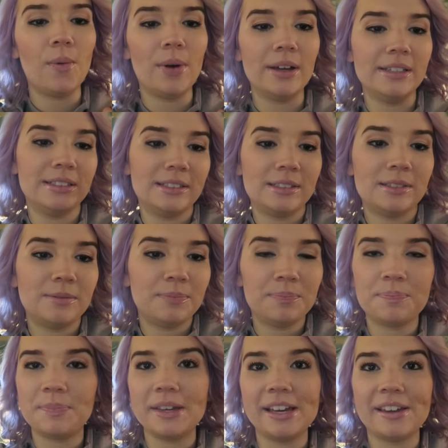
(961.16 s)
was
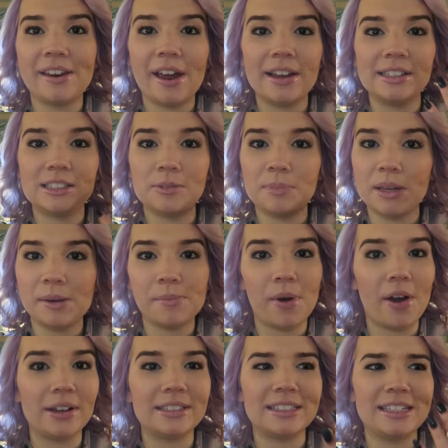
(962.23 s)
being nice, being
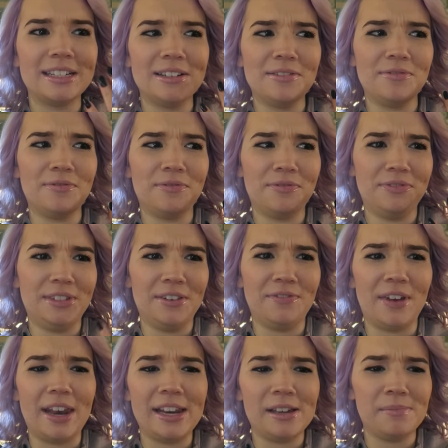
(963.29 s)
positive,
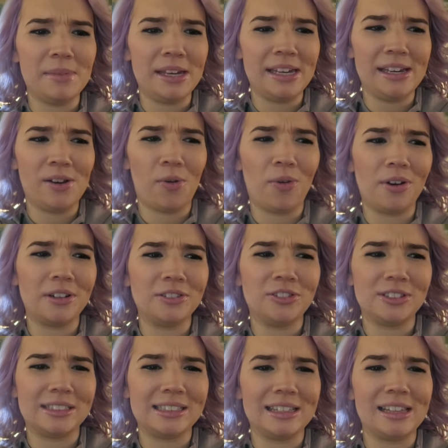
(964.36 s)
defending me, or
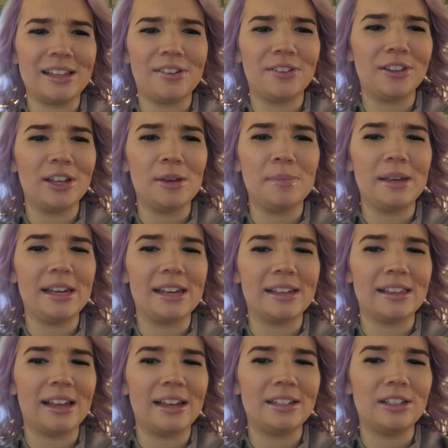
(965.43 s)
just literally being
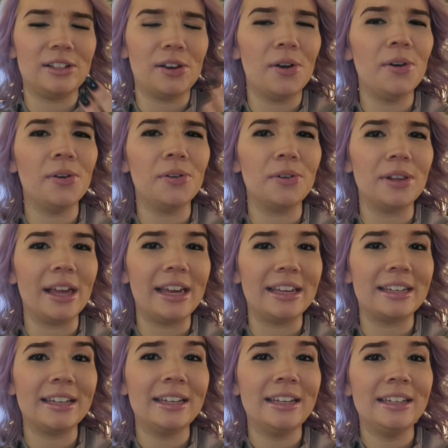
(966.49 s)
like, yo,
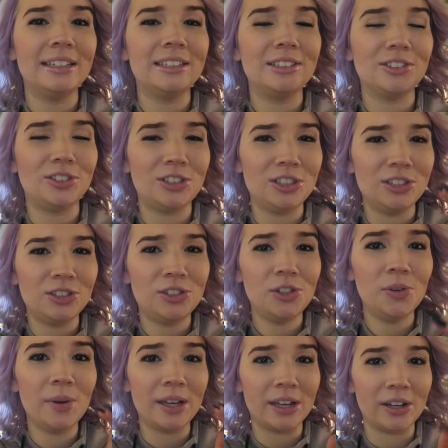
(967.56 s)
like, she's
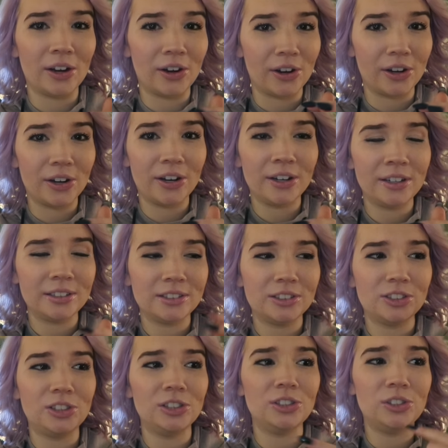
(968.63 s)
doing her.
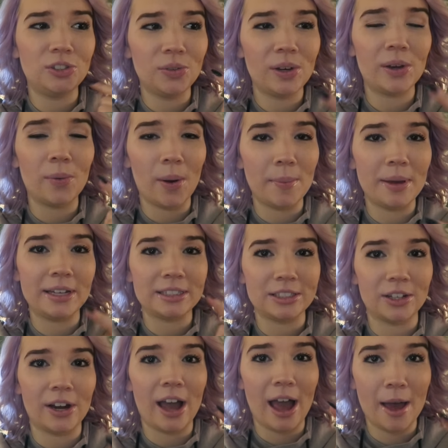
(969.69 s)
She's doing what makes
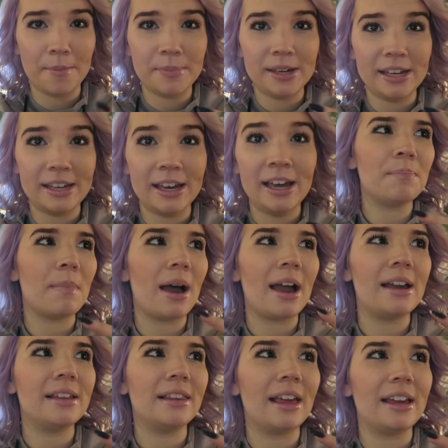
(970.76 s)
her happy.
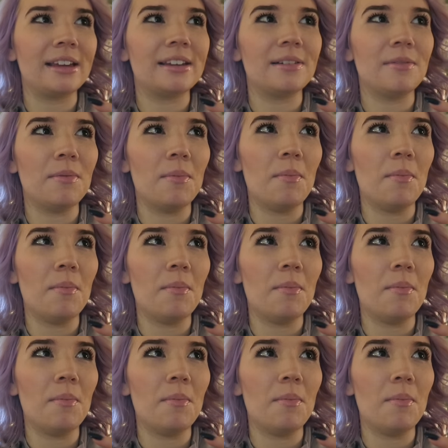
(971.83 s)
My like